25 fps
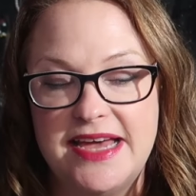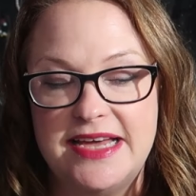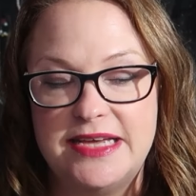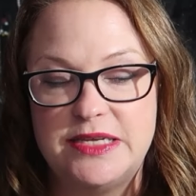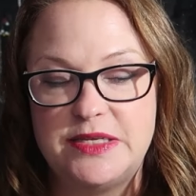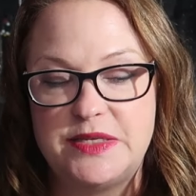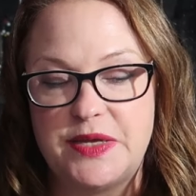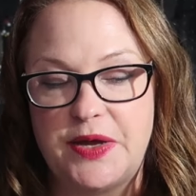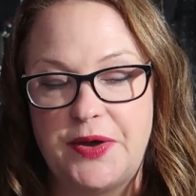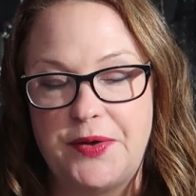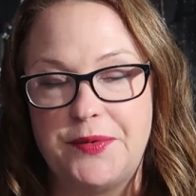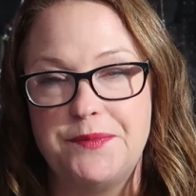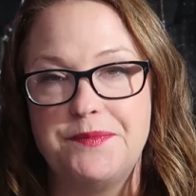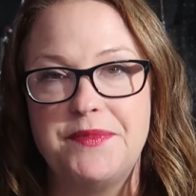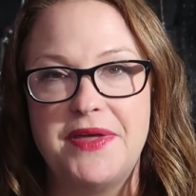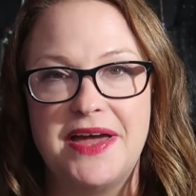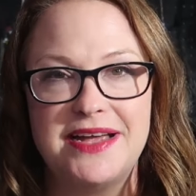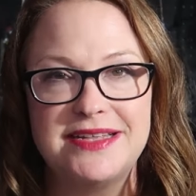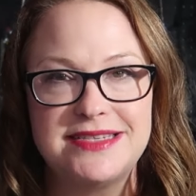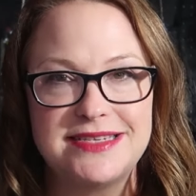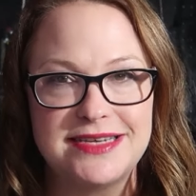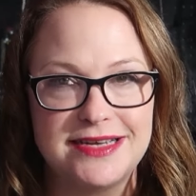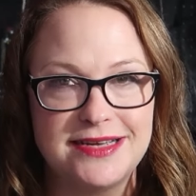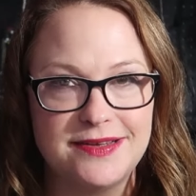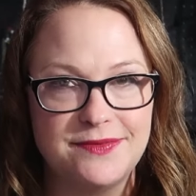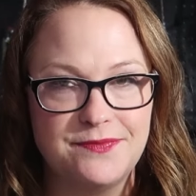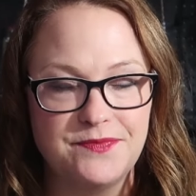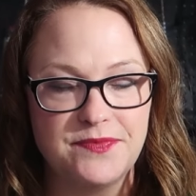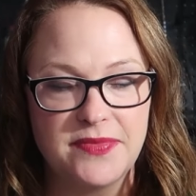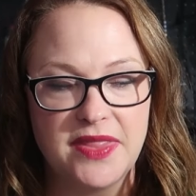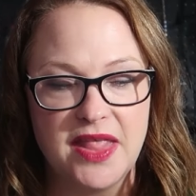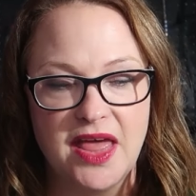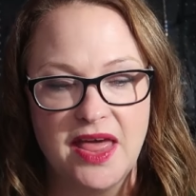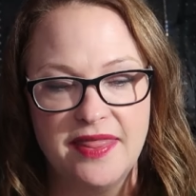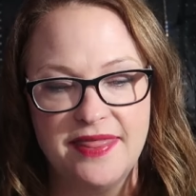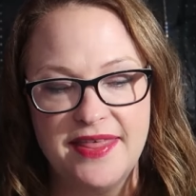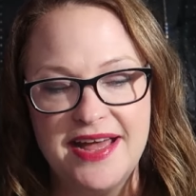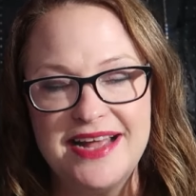So that's a,
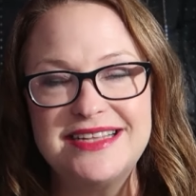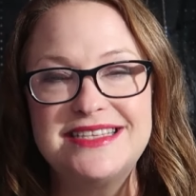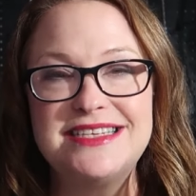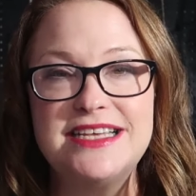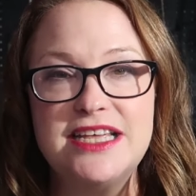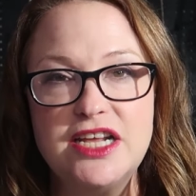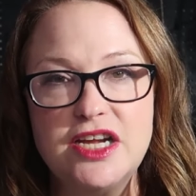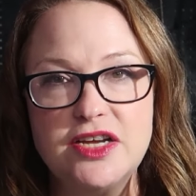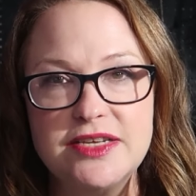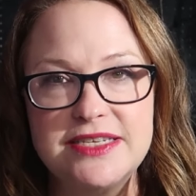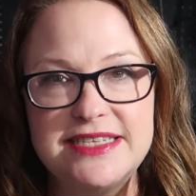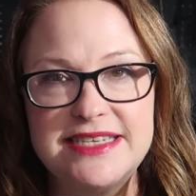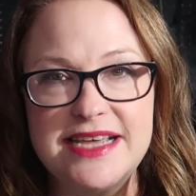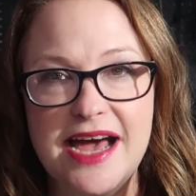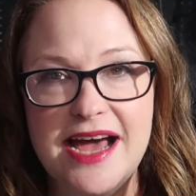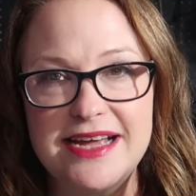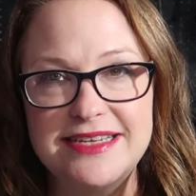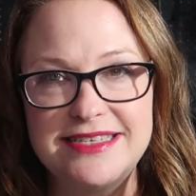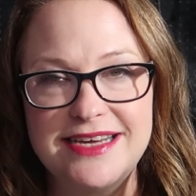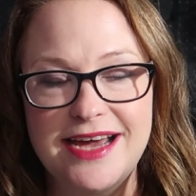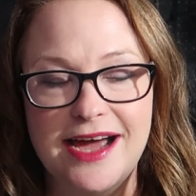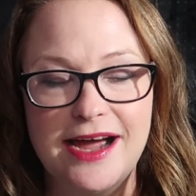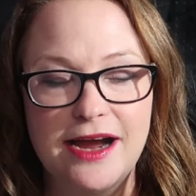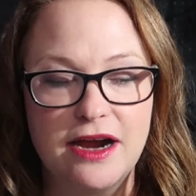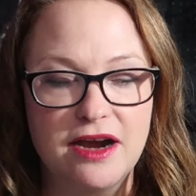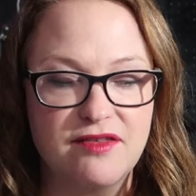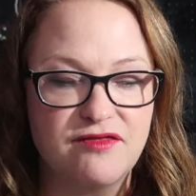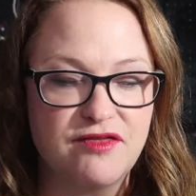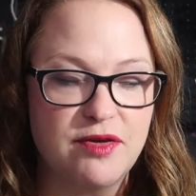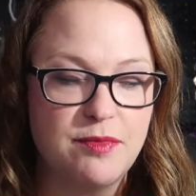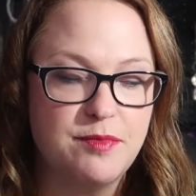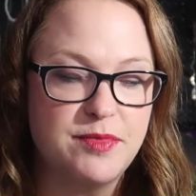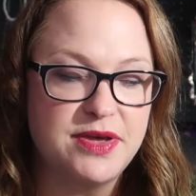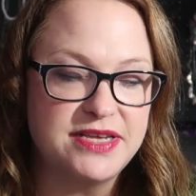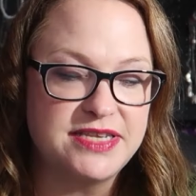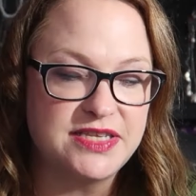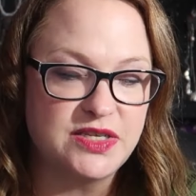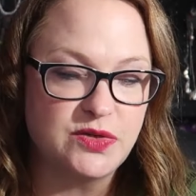that's a little satire
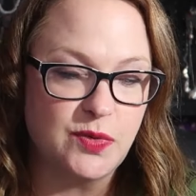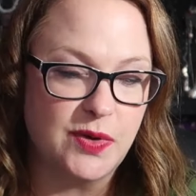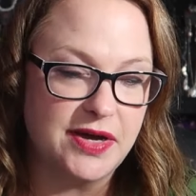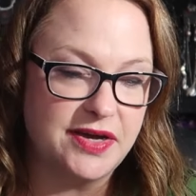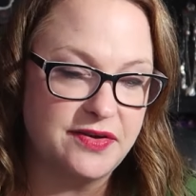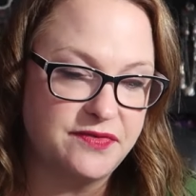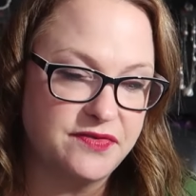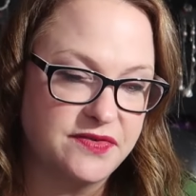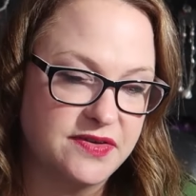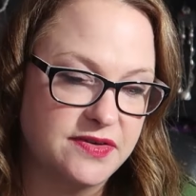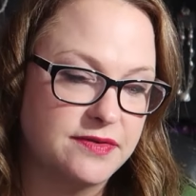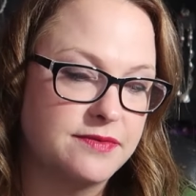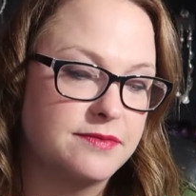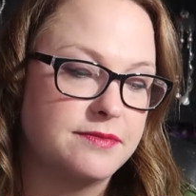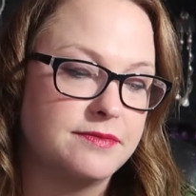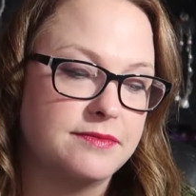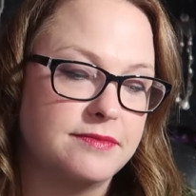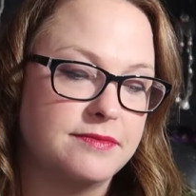from Miss Swift.